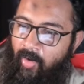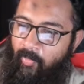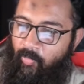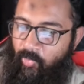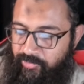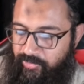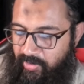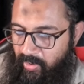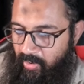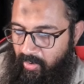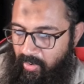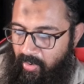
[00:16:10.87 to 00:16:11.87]

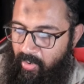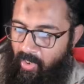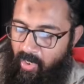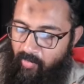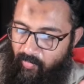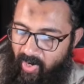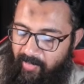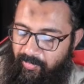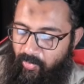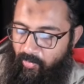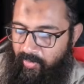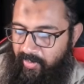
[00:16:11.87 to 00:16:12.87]
mostly Vibe
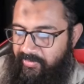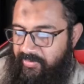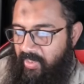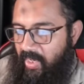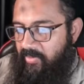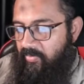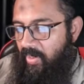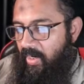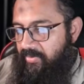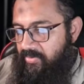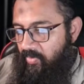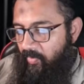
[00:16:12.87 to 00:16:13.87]
coders as well
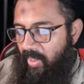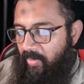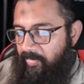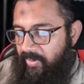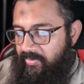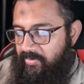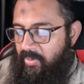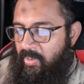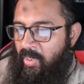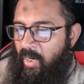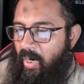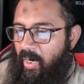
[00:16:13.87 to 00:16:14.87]
as developers
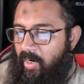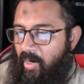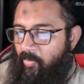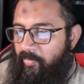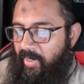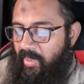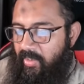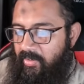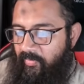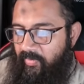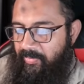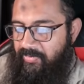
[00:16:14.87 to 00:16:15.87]
are now building
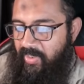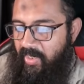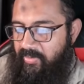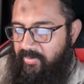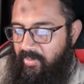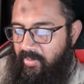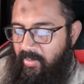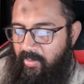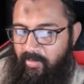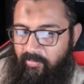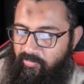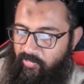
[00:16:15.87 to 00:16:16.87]
the websites
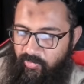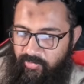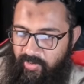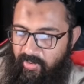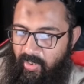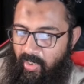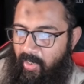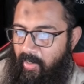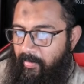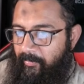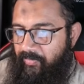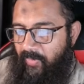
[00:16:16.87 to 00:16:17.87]
using
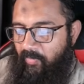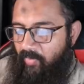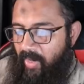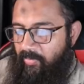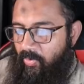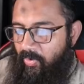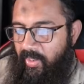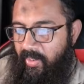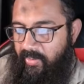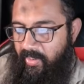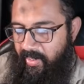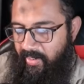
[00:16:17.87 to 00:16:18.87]
the Vibe coding
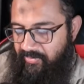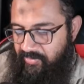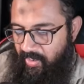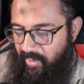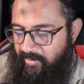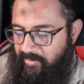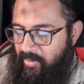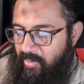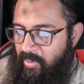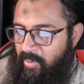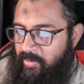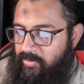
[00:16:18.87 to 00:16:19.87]
in the Next.js.
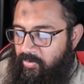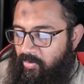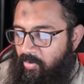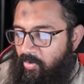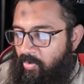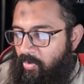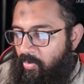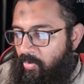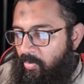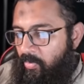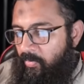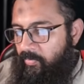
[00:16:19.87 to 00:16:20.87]

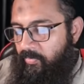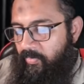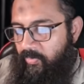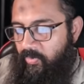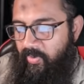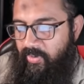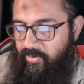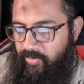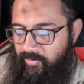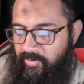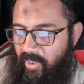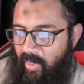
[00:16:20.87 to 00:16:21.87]
So you can
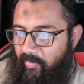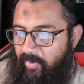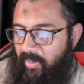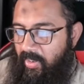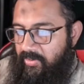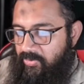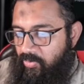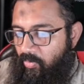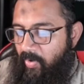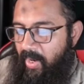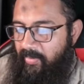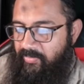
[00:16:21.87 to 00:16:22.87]
use our
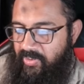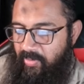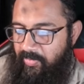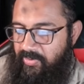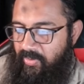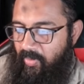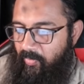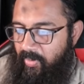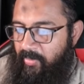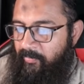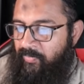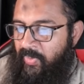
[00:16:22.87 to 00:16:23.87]
Kalastova MCP server